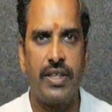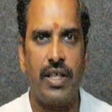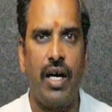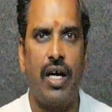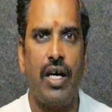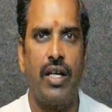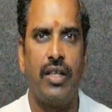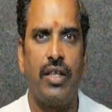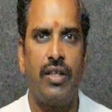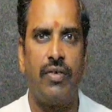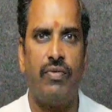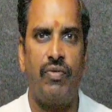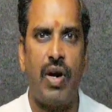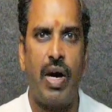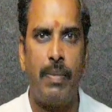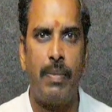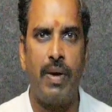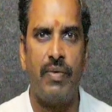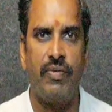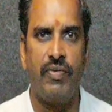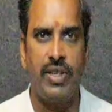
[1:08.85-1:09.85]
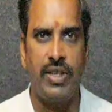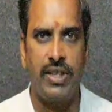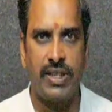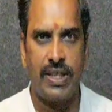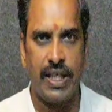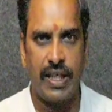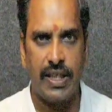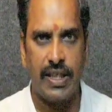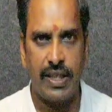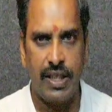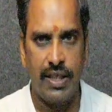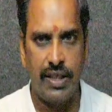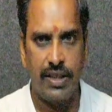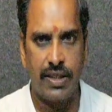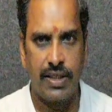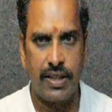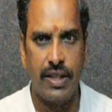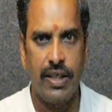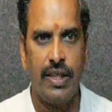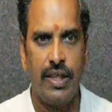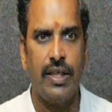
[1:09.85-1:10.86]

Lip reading: or in the form of instructions.